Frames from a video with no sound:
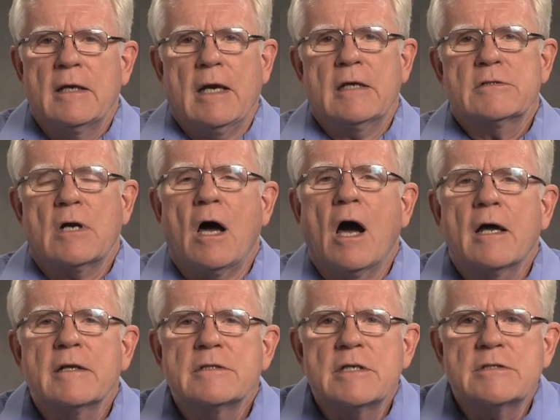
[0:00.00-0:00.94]
As
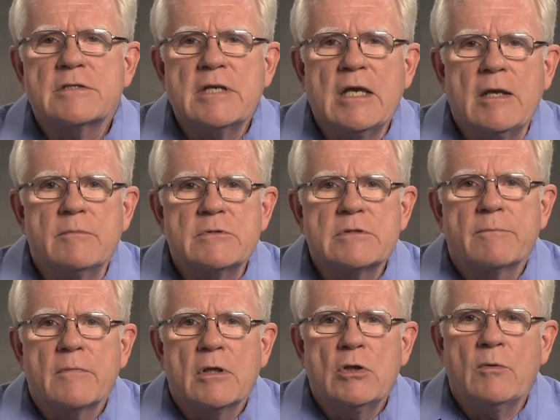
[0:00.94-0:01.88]
odd as it seems,
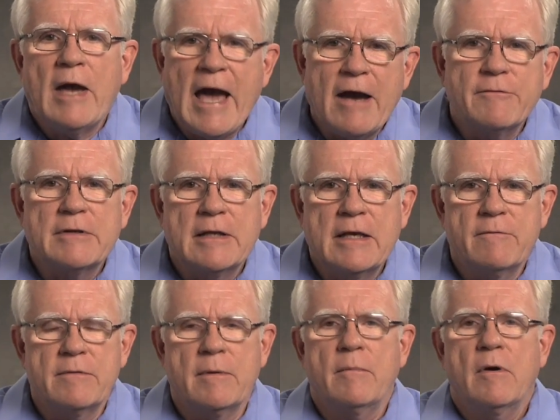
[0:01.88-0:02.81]
you have to
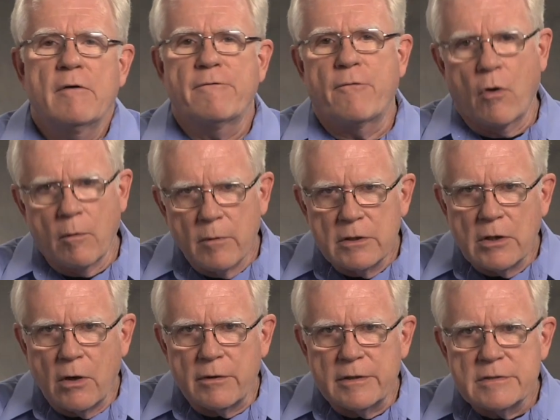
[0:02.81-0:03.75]
give them formal
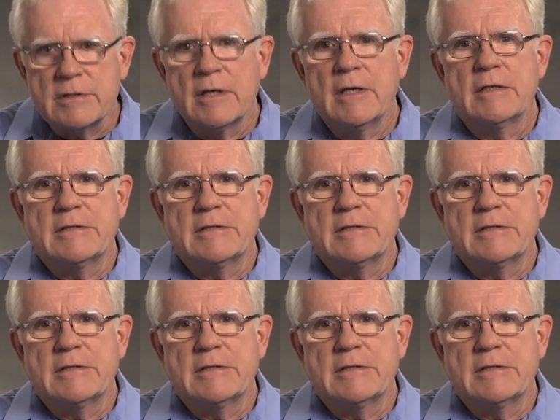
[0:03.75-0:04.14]
notice